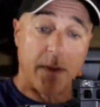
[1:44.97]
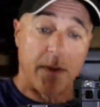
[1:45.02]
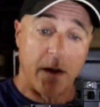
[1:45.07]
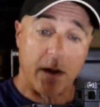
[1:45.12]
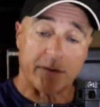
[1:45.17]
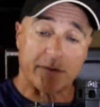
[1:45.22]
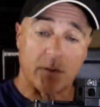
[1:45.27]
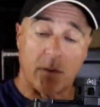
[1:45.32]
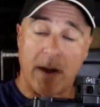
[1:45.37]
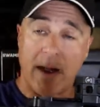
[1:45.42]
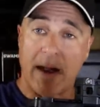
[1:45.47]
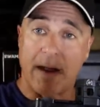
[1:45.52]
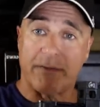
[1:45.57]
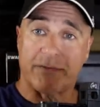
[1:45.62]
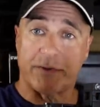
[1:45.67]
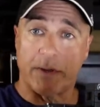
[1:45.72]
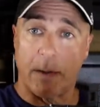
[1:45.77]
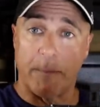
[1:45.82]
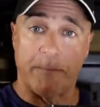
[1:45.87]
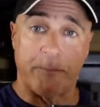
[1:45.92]
They also
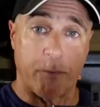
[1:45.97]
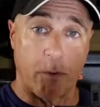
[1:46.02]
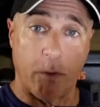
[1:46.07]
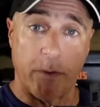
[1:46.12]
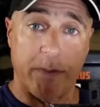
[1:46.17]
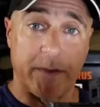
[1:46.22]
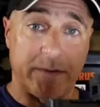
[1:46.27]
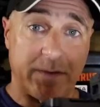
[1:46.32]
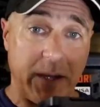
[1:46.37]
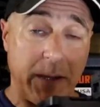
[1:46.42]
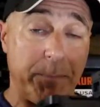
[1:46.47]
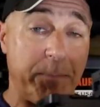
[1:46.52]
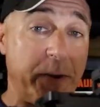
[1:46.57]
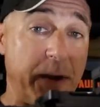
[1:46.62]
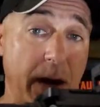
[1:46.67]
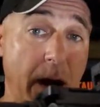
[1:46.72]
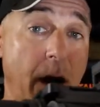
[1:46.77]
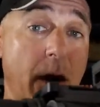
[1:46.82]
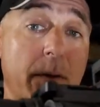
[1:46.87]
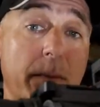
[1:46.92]
have some for the
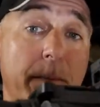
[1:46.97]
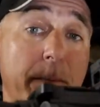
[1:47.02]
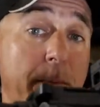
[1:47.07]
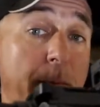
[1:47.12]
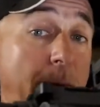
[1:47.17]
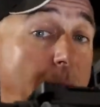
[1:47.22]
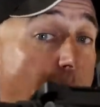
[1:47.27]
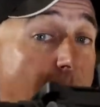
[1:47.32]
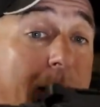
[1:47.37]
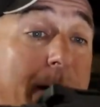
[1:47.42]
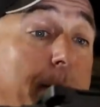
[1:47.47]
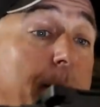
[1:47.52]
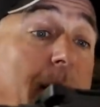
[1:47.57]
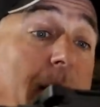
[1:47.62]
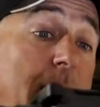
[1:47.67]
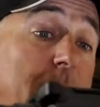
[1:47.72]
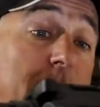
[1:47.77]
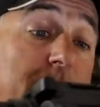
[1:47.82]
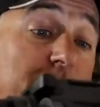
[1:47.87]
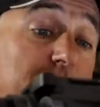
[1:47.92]
TPR 9
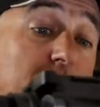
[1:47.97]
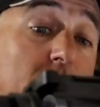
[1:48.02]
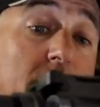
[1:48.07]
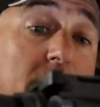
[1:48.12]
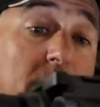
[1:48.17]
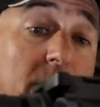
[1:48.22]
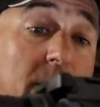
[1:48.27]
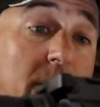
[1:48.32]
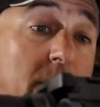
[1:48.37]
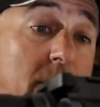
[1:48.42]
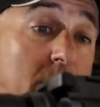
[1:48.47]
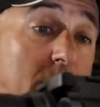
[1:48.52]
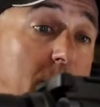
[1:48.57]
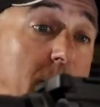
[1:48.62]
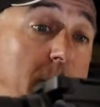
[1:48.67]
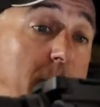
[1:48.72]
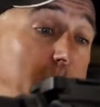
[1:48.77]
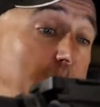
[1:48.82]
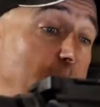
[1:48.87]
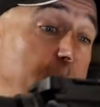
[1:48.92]
mags. You
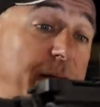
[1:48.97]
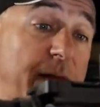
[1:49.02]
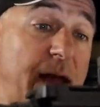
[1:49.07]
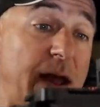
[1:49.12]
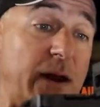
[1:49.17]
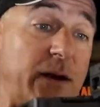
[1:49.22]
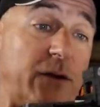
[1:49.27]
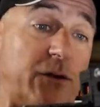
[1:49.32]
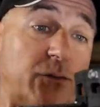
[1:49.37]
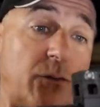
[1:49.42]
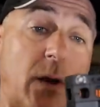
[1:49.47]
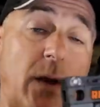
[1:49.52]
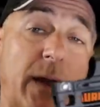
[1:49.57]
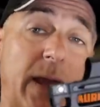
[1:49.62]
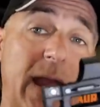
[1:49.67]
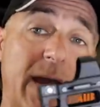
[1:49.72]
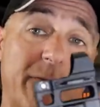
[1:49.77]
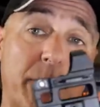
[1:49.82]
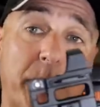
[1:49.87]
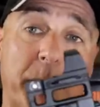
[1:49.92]
could get that as well.
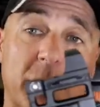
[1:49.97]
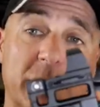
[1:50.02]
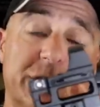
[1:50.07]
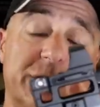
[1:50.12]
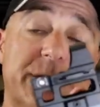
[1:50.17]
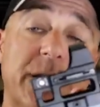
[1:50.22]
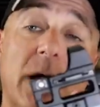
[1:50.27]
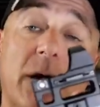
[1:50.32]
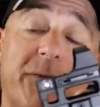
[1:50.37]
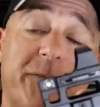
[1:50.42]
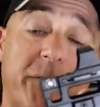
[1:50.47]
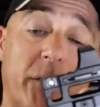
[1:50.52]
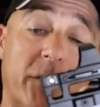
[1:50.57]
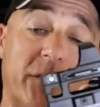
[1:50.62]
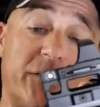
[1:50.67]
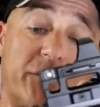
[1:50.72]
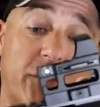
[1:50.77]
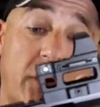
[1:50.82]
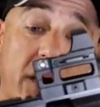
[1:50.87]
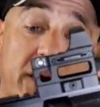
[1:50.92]
I have a Bushnell
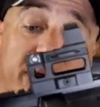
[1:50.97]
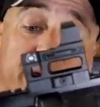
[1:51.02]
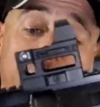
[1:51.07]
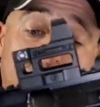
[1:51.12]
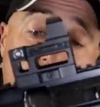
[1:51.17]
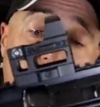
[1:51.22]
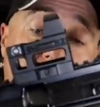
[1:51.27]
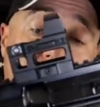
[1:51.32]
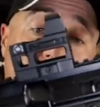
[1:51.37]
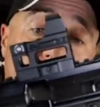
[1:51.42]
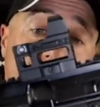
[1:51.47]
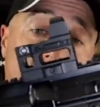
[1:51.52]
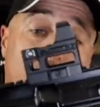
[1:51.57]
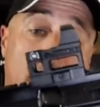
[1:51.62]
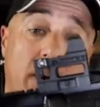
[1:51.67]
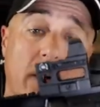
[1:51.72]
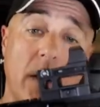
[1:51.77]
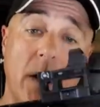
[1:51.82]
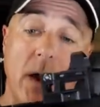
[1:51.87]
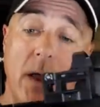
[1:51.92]
First Strike 2 on
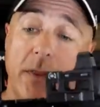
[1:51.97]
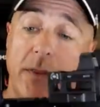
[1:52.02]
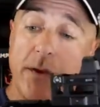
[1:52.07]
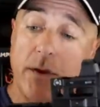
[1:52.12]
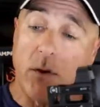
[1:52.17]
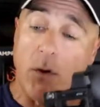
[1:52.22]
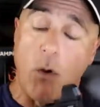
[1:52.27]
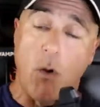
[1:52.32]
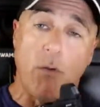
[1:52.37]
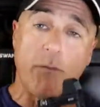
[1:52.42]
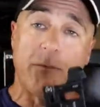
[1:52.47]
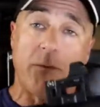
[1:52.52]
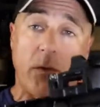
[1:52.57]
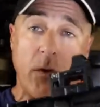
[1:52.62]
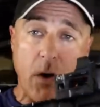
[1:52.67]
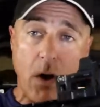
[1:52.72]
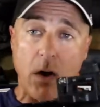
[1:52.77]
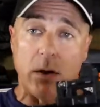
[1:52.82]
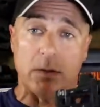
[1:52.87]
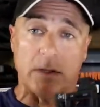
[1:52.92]
there. The
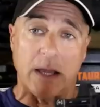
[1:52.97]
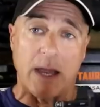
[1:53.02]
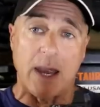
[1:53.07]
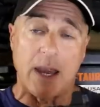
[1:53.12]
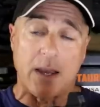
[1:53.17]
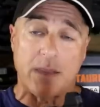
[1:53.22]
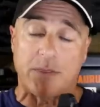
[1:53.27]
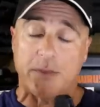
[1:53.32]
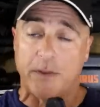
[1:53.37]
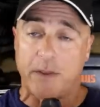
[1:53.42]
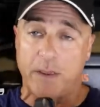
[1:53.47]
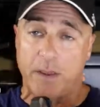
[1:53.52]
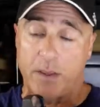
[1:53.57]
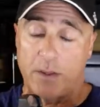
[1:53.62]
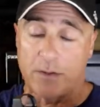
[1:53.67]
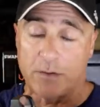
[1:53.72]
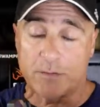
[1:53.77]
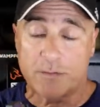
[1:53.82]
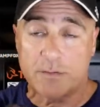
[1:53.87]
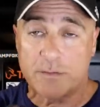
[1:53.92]
overall length
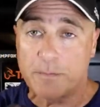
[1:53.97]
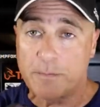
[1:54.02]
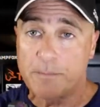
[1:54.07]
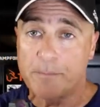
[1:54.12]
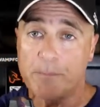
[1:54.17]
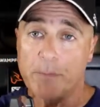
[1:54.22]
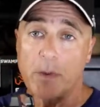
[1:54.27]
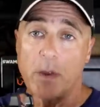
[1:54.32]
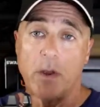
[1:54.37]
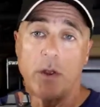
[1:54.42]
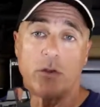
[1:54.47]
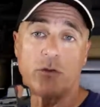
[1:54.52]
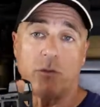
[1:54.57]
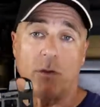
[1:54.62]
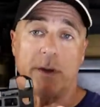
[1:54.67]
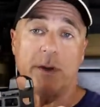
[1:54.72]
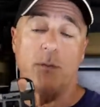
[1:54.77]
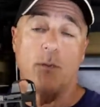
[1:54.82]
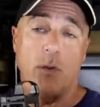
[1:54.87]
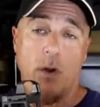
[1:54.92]
is
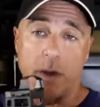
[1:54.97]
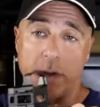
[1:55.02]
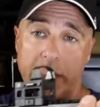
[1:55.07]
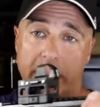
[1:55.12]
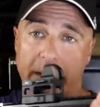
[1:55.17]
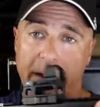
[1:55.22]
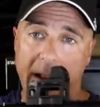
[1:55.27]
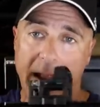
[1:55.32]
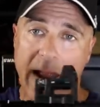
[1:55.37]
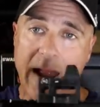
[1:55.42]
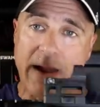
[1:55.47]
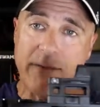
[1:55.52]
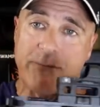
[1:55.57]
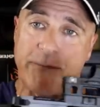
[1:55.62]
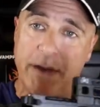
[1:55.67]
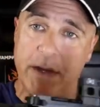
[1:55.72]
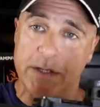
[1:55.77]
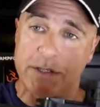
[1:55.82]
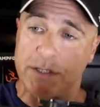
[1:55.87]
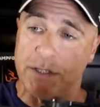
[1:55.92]

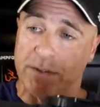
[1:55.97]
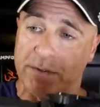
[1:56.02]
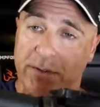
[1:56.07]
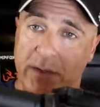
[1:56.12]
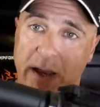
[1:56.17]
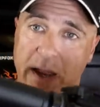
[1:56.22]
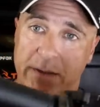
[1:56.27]
21.5 inches.